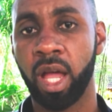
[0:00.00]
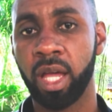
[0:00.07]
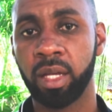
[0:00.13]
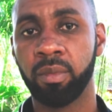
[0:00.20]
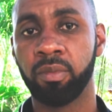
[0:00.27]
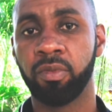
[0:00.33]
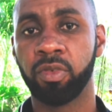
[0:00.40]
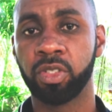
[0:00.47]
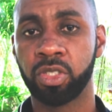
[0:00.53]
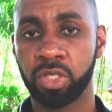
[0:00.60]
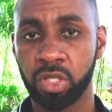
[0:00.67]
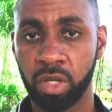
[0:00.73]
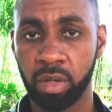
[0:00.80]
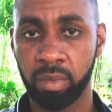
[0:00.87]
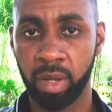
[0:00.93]
I am for
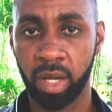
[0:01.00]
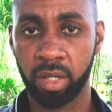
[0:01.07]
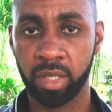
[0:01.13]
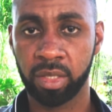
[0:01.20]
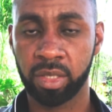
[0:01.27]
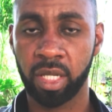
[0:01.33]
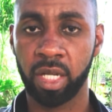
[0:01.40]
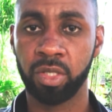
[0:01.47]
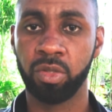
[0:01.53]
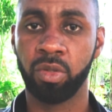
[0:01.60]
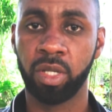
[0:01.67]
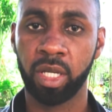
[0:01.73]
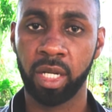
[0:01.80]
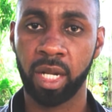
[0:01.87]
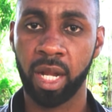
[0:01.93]
sure about is that you
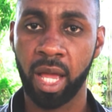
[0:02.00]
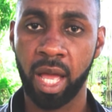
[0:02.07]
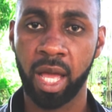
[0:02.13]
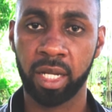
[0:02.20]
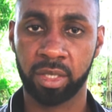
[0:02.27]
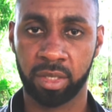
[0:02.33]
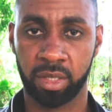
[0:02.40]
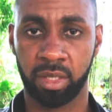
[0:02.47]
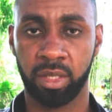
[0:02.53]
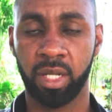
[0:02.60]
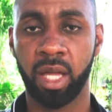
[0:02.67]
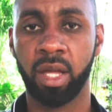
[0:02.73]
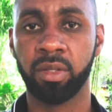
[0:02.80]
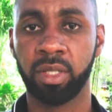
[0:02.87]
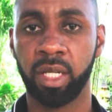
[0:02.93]
cannot
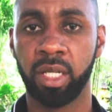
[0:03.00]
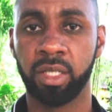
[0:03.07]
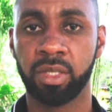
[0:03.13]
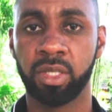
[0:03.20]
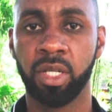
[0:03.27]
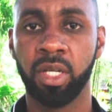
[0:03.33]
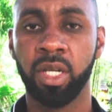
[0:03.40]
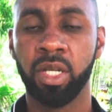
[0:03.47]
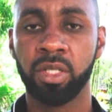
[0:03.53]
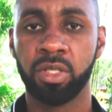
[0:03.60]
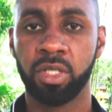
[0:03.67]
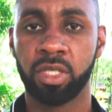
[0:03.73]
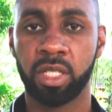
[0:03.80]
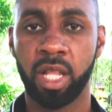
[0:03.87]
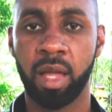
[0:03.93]
nowadays
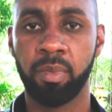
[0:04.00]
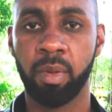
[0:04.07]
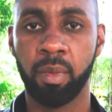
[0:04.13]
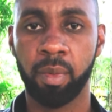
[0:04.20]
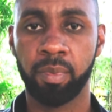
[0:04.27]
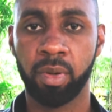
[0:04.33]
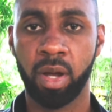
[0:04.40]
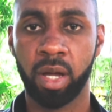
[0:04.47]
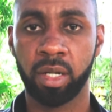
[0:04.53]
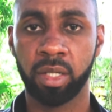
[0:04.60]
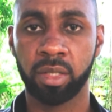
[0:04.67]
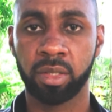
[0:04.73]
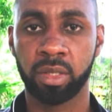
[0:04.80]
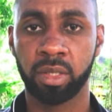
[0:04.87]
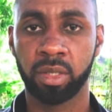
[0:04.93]
just slap up a product,